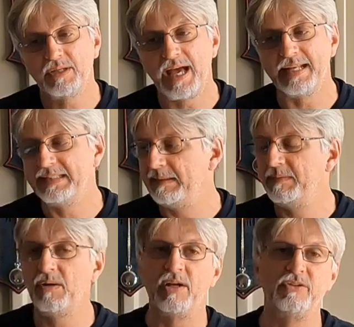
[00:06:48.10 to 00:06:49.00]
it'll kind of keep
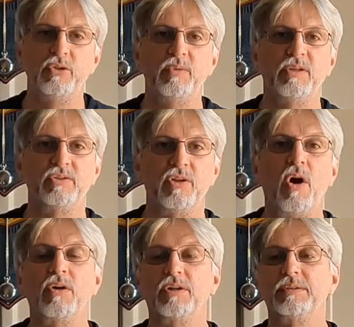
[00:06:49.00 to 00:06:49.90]
me on two wheels
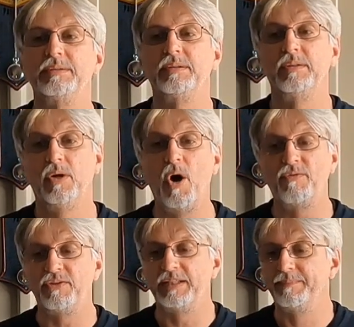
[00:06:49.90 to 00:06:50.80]
long,
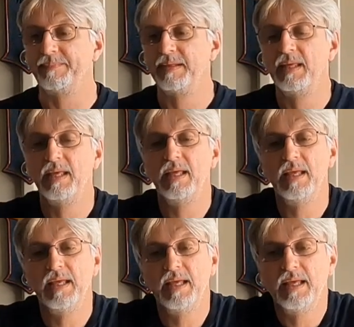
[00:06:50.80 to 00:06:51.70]
hopefully.
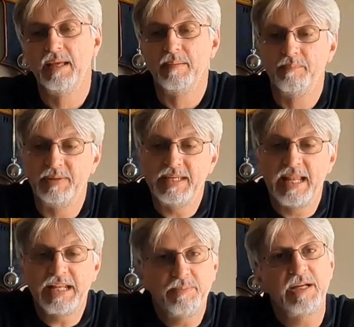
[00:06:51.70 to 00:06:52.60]
But
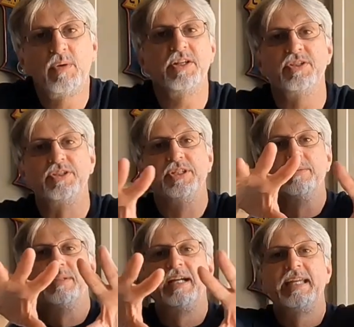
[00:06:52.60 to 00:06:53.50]
yeah, that's my question to
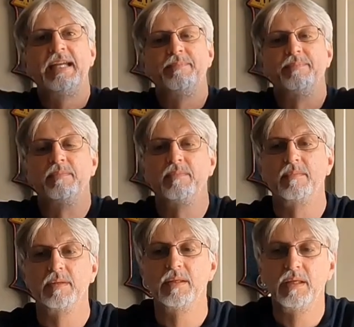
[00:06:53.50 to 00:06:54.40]
you again.
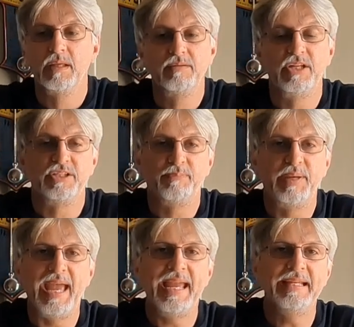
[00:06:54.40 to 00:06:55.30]
Does
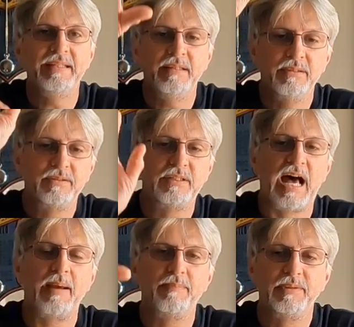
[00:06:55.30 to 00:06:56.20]
pain
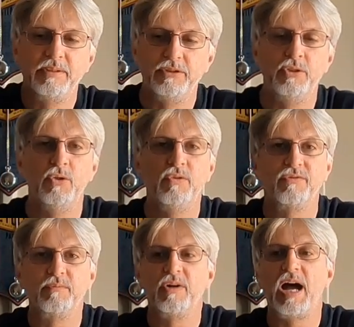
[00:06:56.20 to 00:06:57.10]
stop you
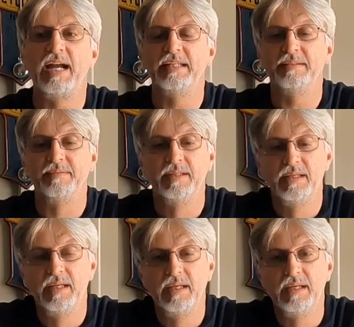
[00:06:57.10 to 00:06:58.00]
from riding?
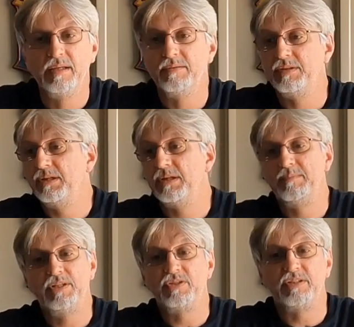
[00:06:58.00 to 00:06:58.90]
do,
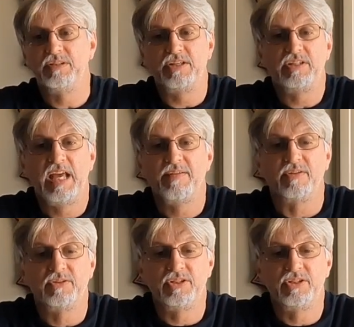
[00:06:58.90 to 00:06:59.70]
does it does it ever